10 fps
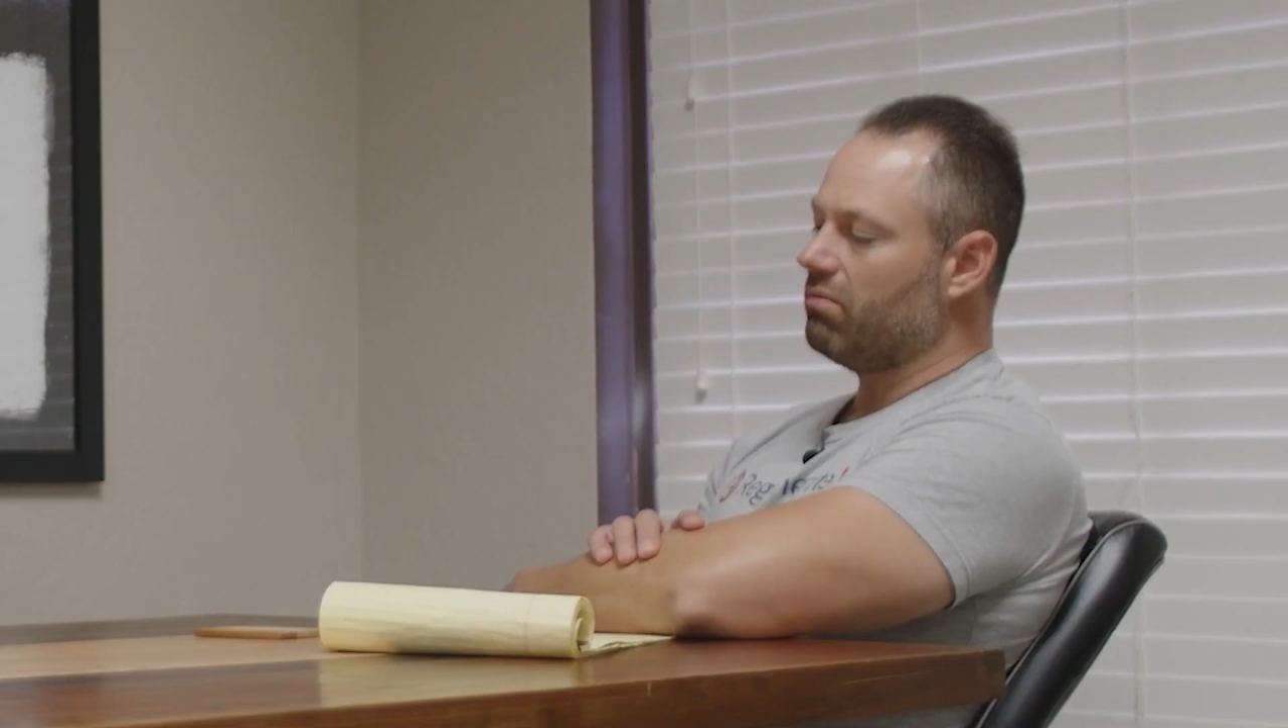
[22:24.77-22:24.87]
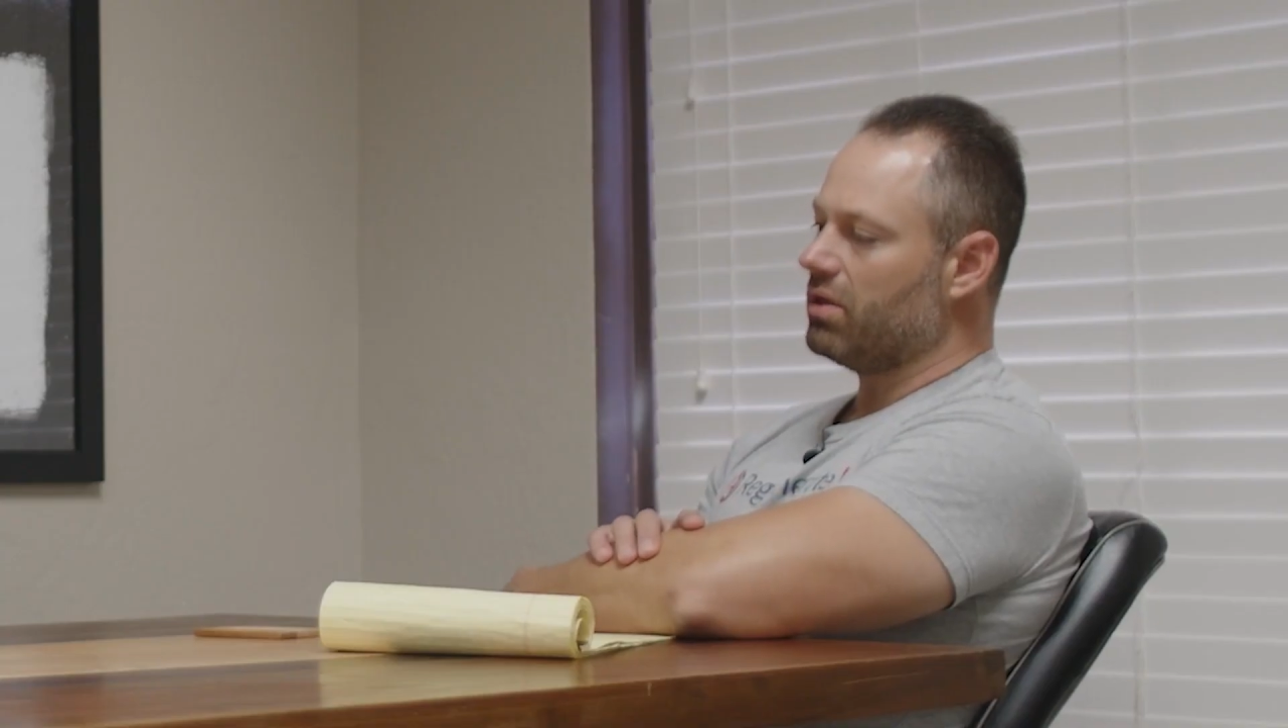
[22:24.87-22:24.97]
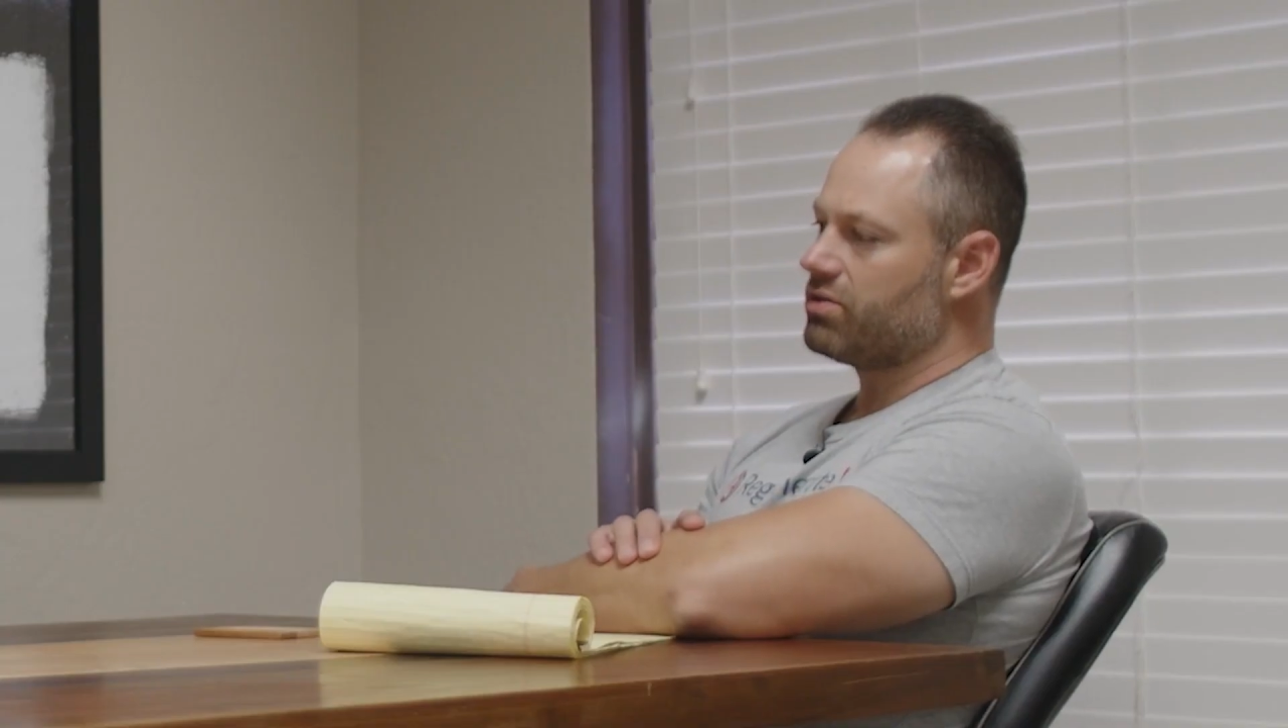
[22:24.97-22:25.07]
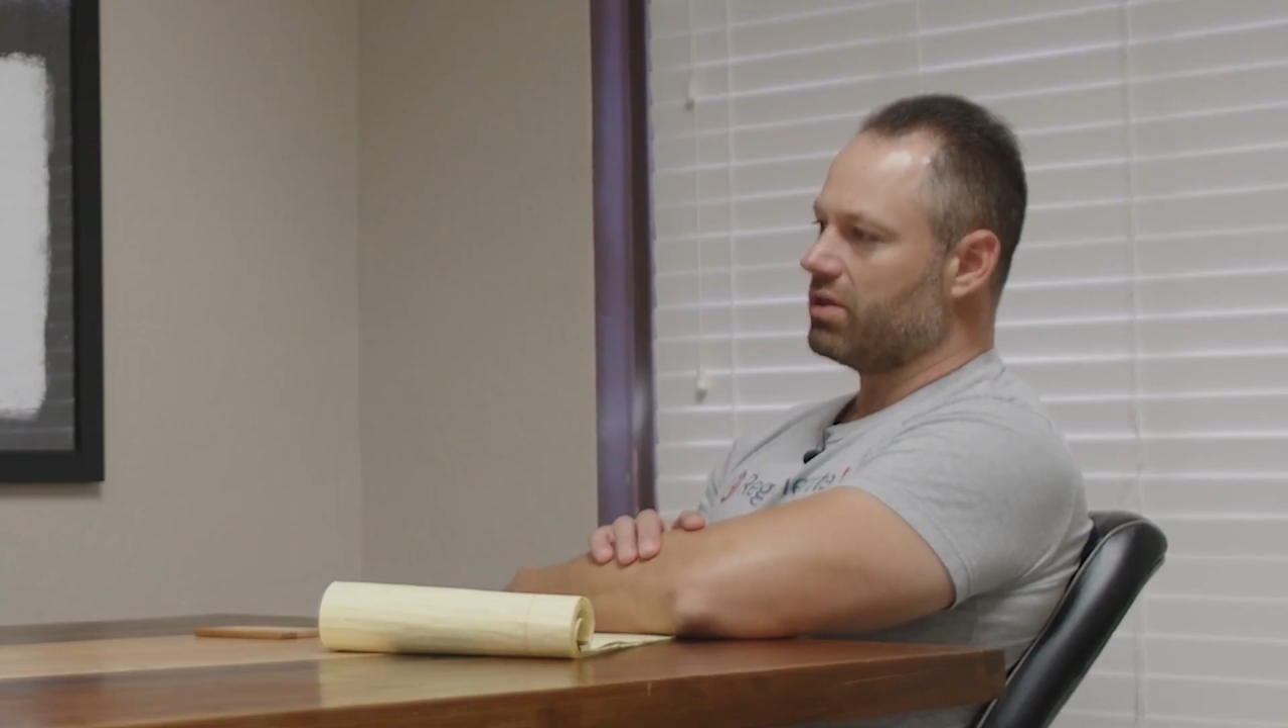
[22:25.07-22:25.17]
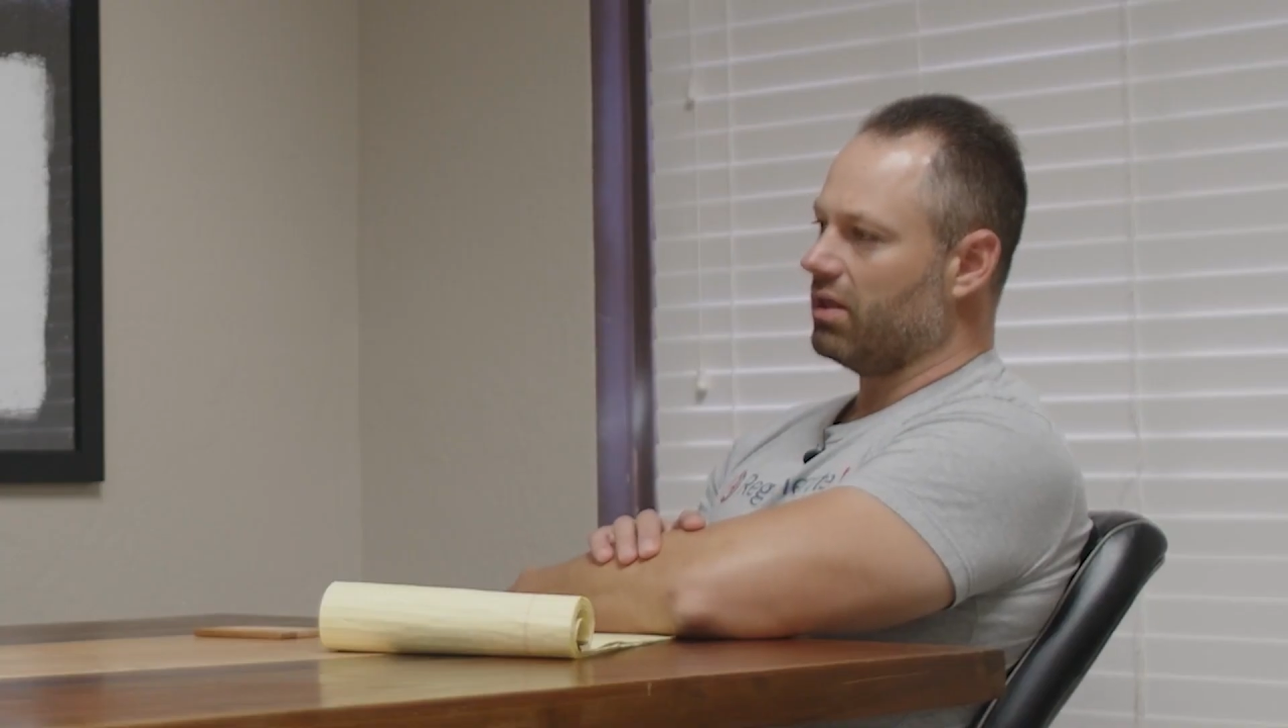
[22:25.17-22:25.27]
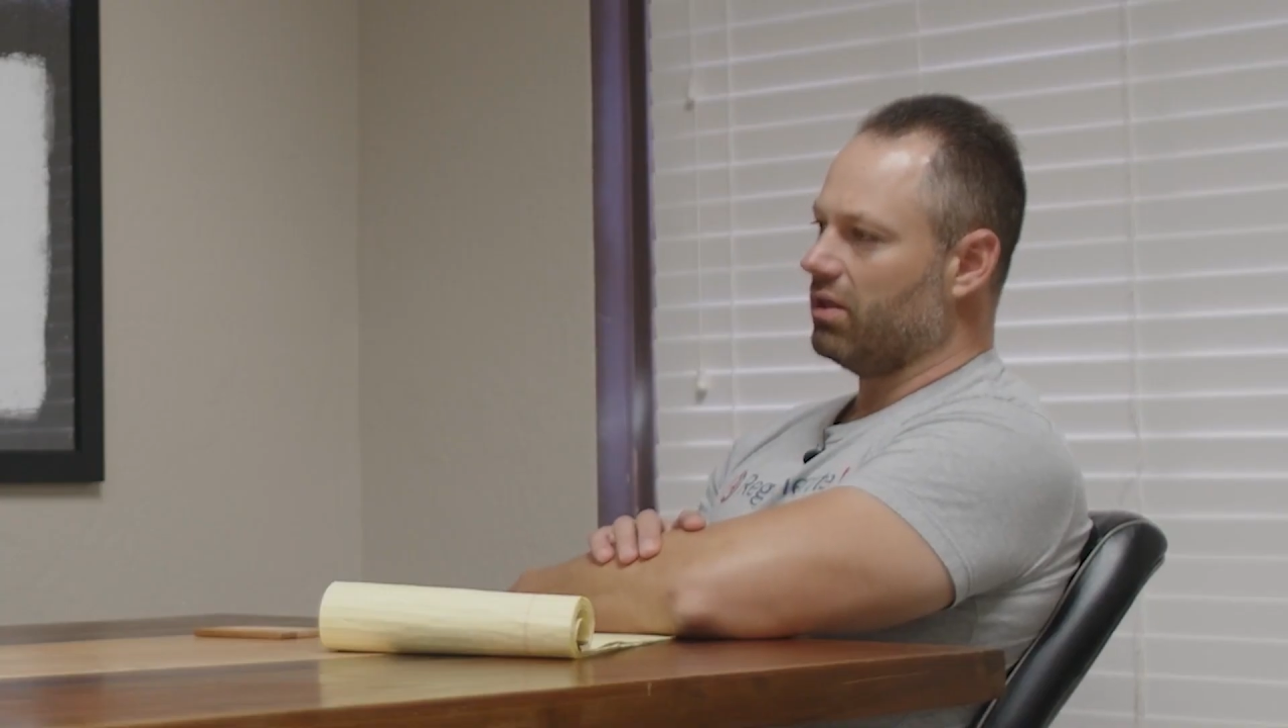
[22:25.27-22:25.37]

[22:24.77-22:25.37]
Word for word: had mentioned